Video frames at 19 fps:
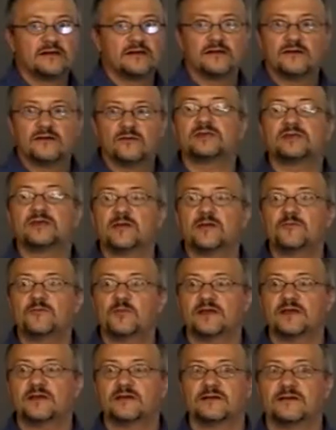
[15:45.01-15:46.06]
What's
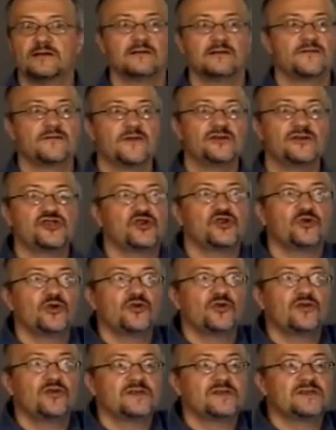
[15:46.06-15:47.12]
happening? If I show
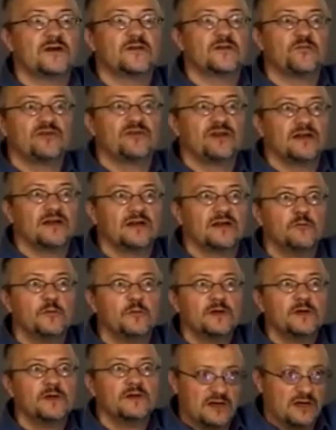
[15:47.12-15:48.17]
you this on the prelim,
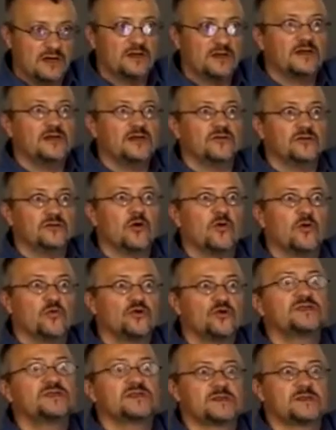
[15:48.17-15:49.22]
in your own
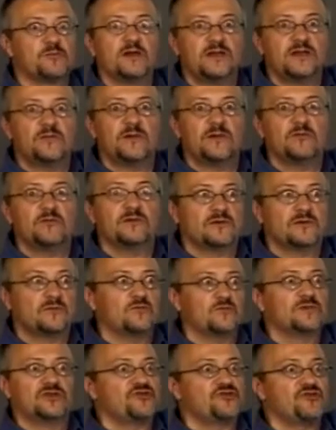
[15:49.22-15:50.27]
words, explain to me the,
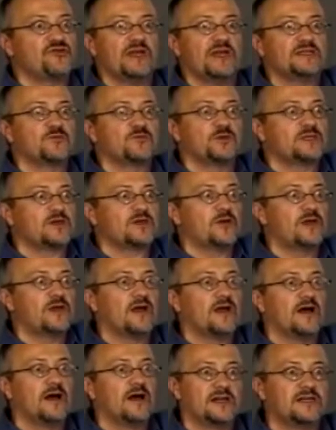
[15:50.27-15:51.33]
the trends, what's going
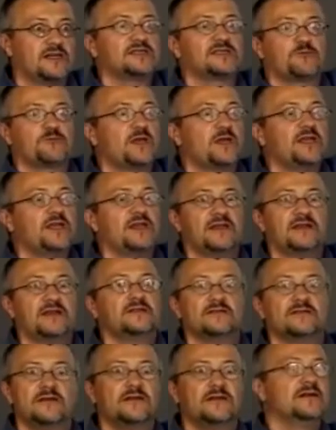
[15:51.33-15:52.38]
on, and explain it
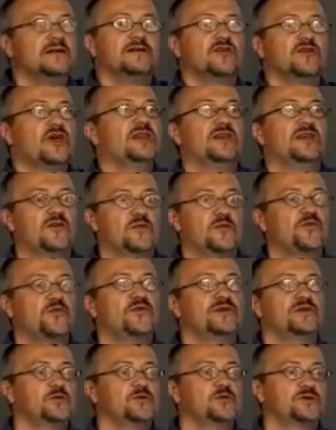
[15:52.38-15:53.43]
in any of the
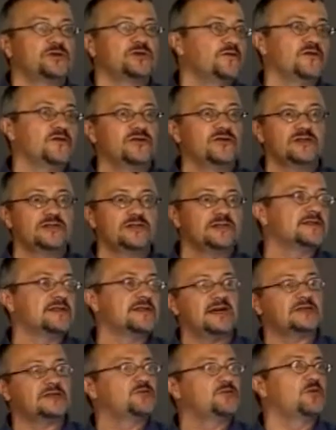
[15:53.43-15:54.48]
principles you've learned in
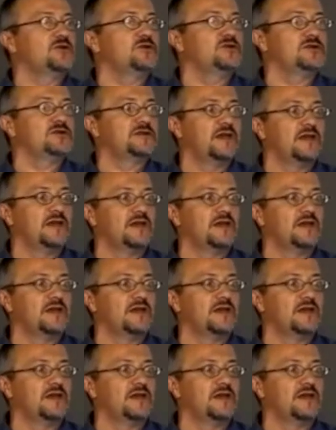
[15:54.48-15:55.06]
class, what would you say?